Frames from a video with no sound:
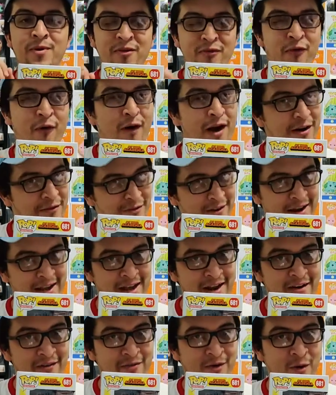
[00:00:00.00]
before I
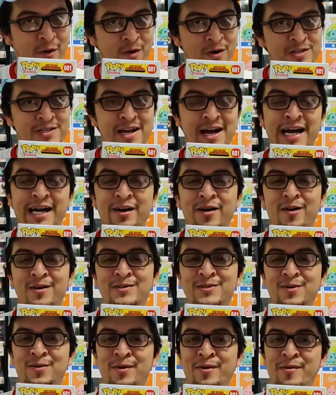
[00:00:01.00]
forget, of course, I
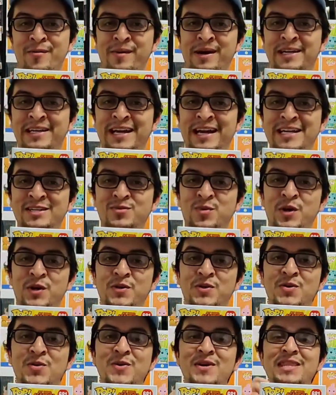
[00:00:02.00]
also want to remind you guys we're
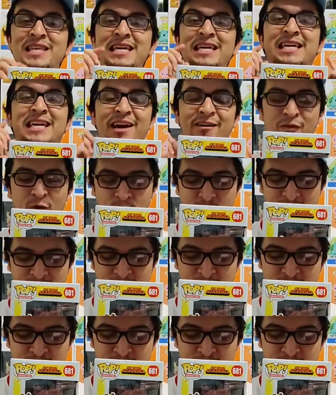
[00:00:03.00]
doing the giveaway